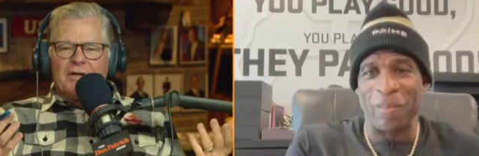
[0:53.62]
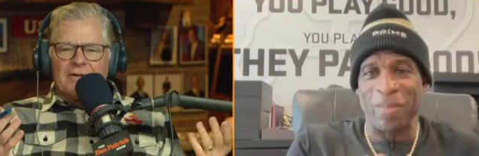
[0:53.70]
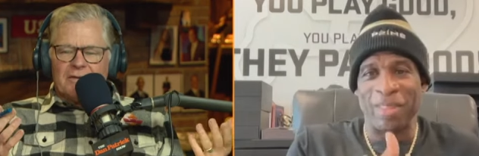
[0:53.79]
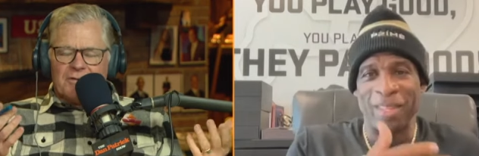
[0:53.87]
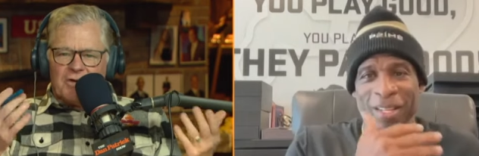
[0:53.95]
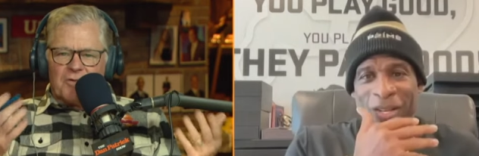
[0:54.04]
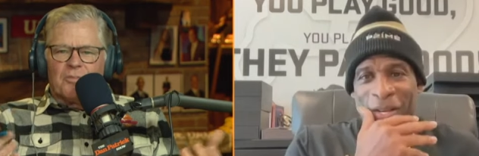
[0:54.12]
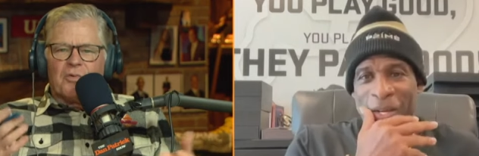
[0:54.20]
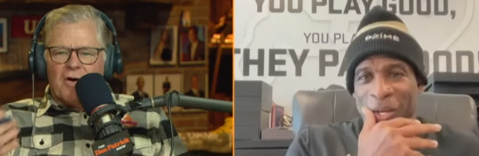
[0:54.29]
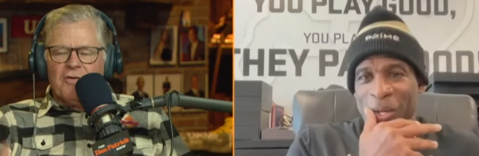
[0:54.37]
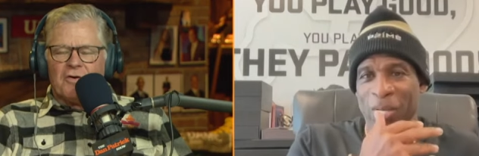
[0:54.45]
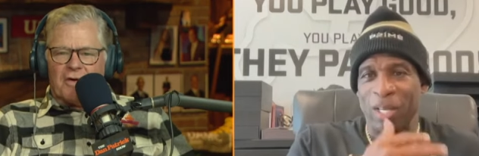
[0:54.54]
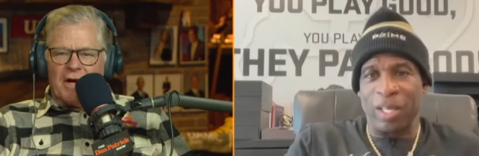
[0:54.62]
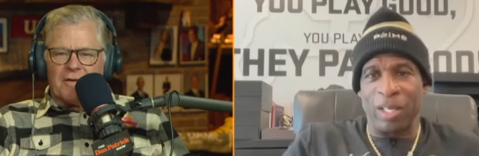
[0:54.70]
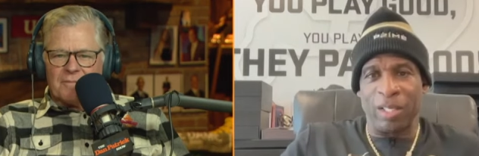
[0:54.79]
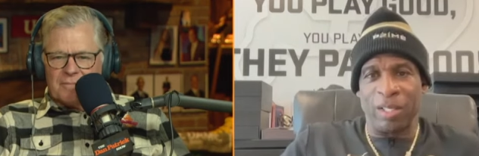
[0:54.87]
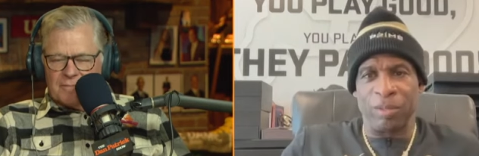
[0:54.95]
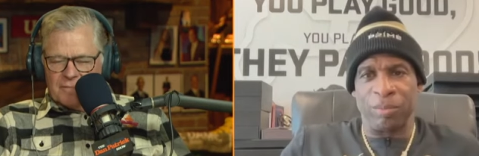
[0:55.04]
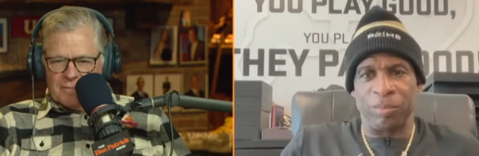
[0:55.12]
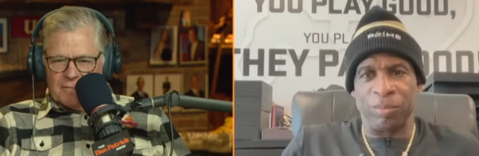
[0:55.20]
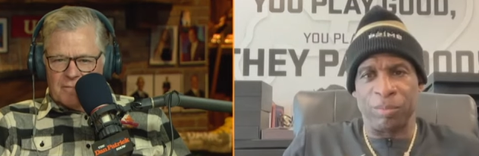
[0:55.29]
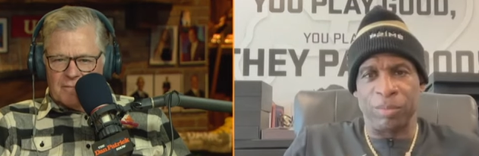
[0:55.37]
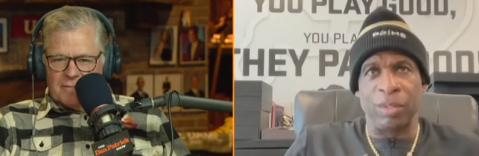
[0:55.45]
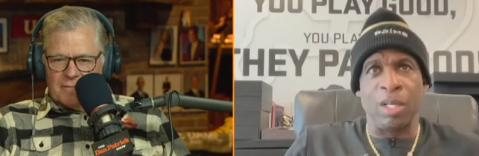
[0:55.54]
Speaker 1: your program?
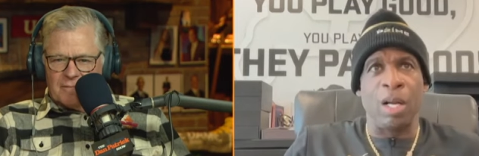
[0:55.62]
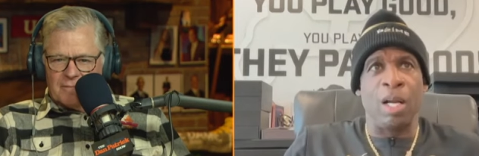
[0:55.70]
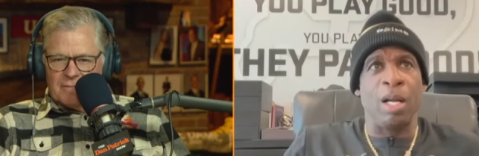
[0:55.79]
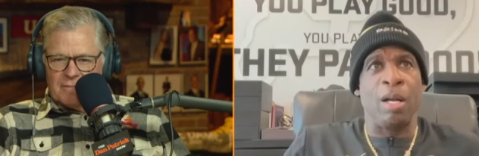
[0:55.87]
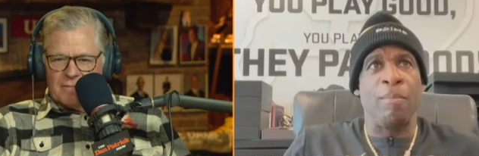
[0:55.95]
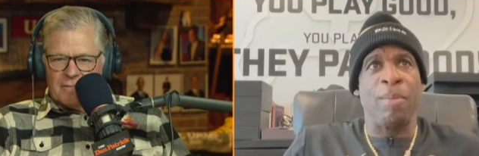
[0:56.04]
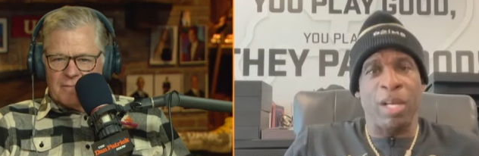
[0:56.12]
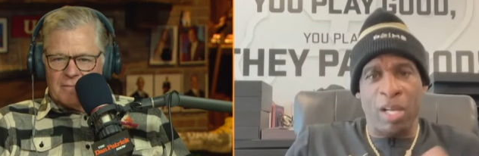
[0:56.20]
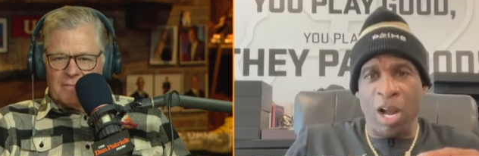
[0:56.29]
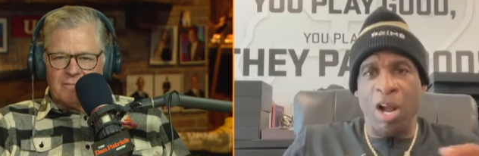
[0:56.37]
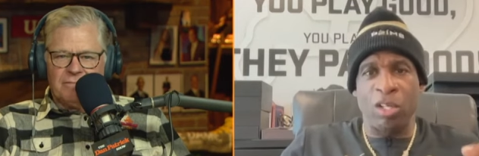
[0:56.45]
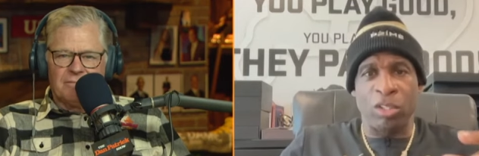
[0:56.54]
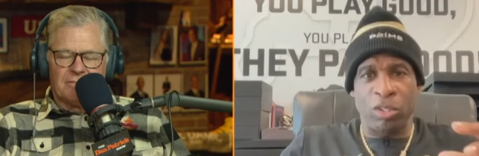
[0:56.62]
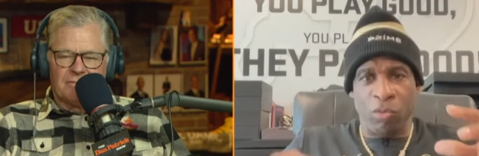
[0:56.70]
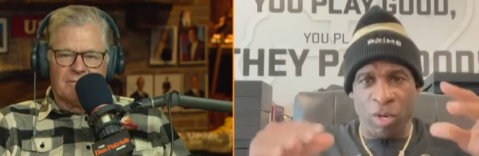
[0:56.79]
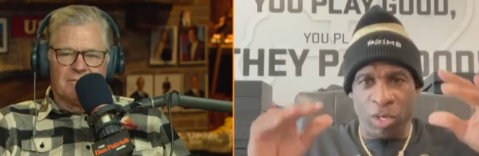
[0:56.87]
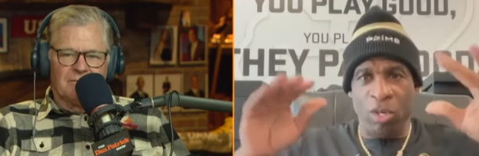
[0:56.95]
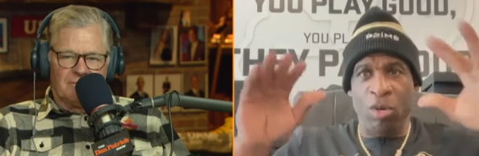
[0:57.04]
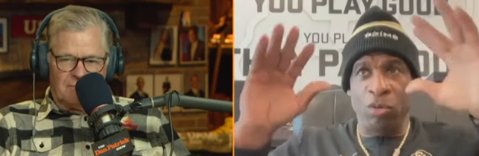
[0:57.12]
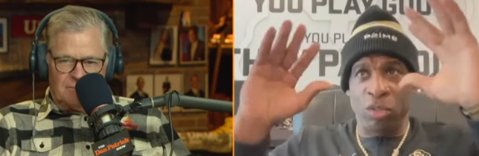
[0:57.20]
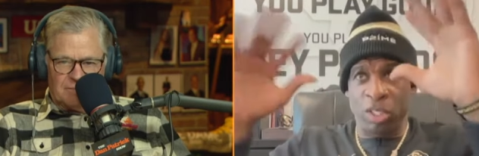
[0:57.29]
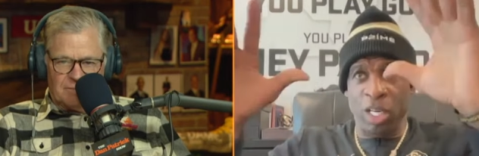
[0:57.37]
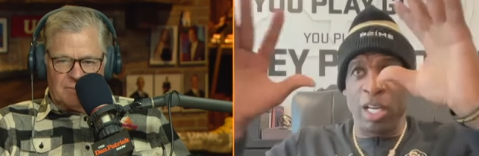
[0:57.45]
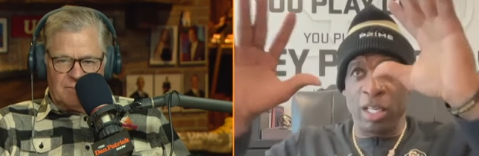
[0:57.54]
Speaker 2: Because when you
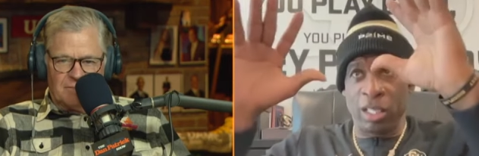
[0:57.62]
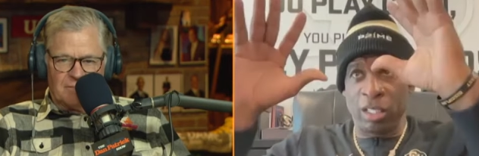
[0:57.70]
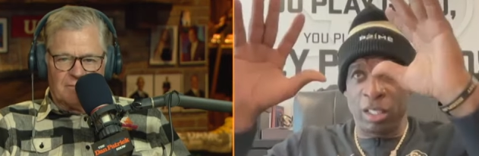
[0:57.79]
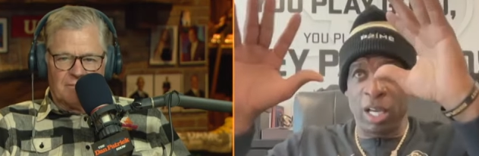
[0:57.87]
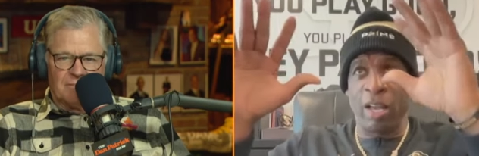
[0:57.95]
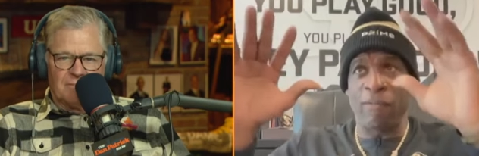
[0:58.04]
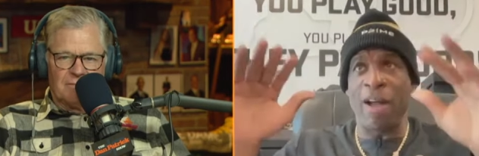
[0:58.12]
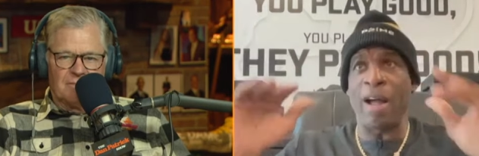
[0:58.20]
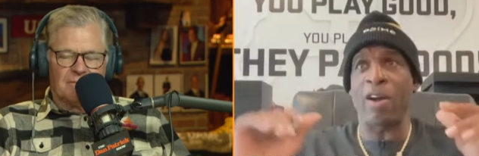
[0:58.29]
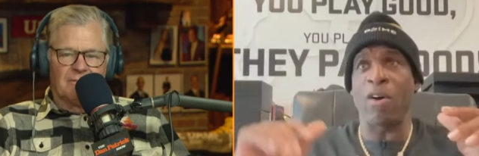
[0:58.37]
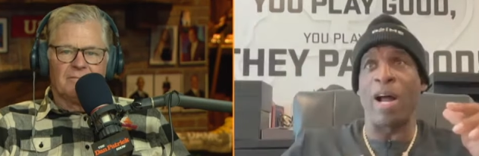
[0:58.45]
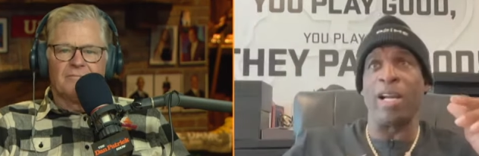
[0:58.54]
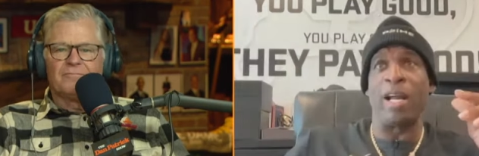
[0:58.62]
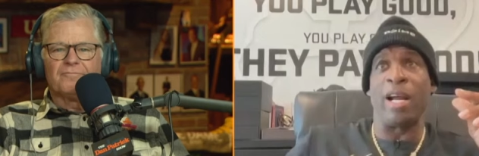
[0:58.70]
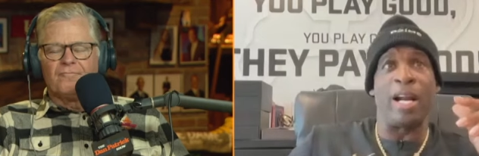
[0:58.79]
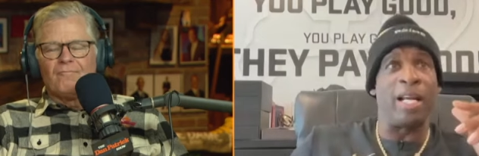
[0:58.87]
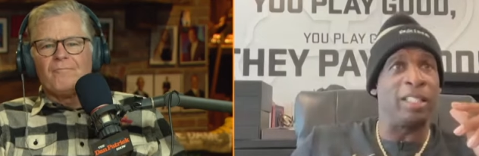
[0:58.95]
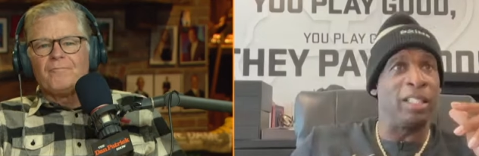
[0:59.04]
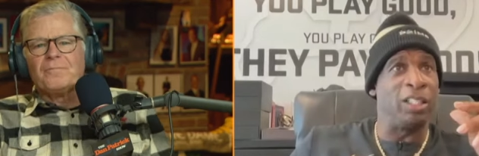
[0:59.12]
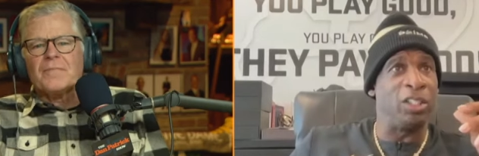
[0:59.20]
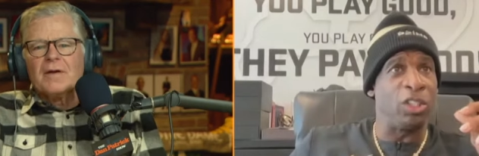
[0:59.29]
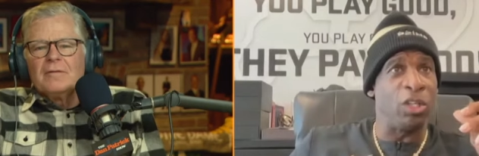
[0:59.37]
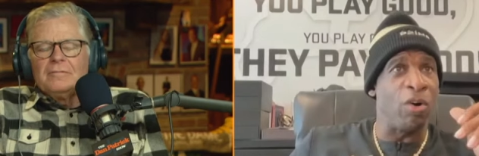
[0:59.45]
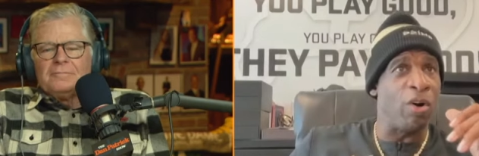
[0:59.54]
see, if I go out there and I see
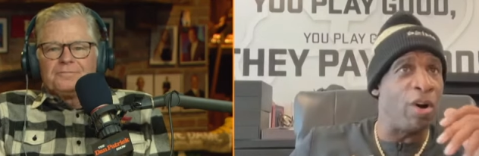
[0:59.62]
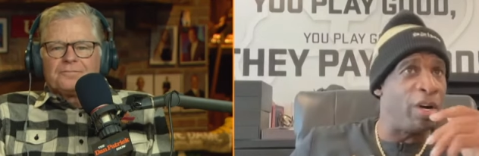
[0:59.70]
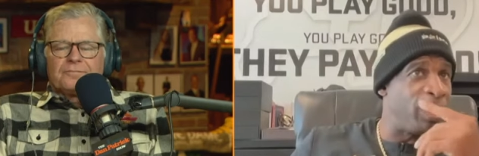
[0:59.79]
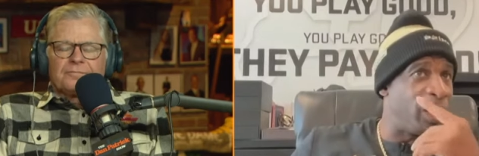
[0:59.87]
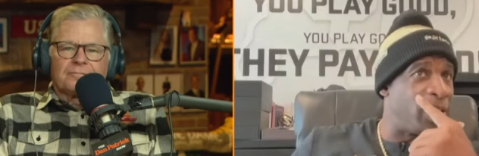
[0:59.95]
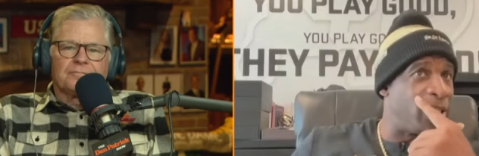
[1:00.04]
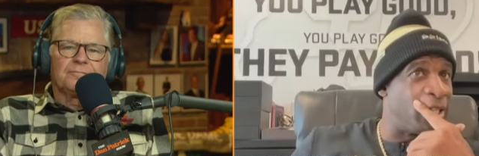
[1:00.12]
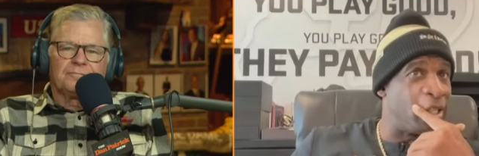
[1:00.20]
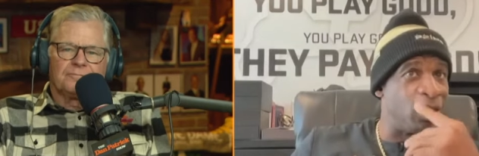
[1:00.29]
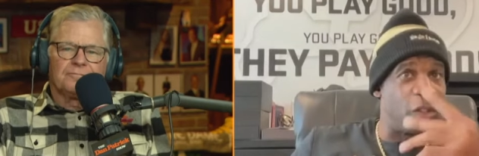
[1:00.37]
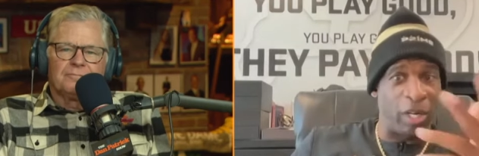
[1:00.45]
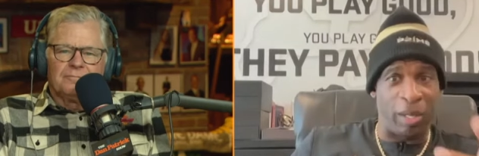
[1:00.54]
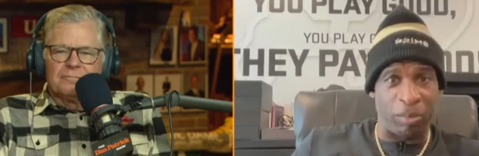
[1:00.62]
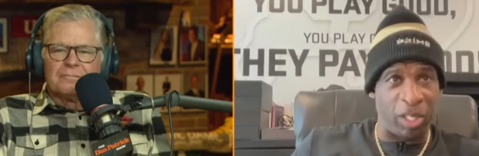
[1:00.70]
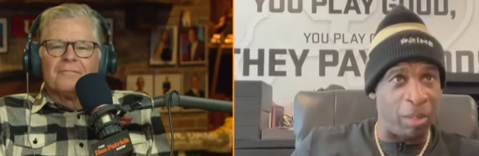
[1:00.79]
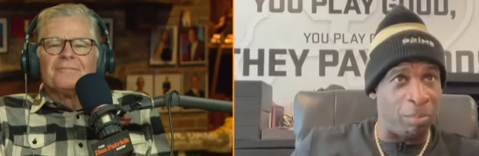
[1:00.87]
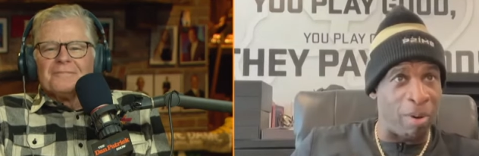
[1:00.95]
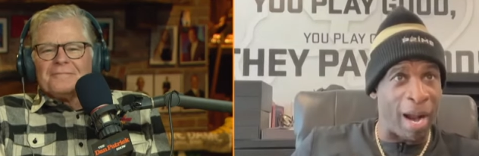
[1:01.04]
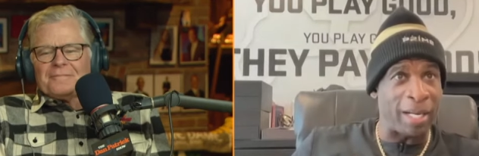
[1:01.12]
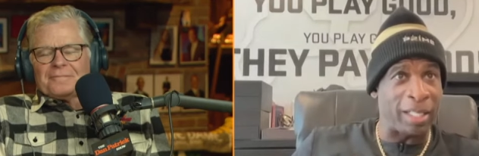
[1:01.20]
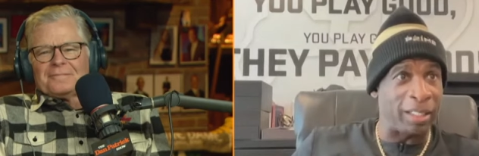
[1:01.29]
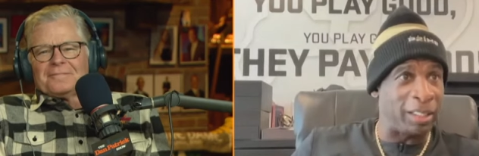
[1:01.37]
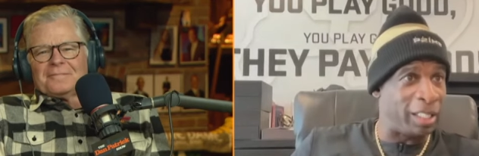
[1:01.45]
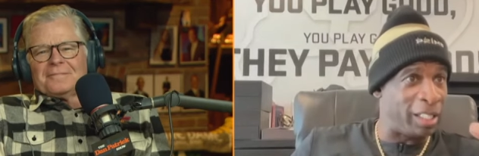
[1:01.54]
Jordan and, and the dream team
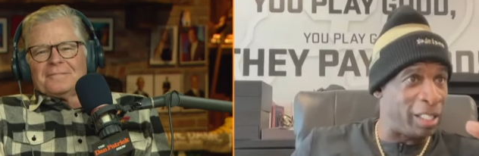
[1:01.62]
practicing, and I'm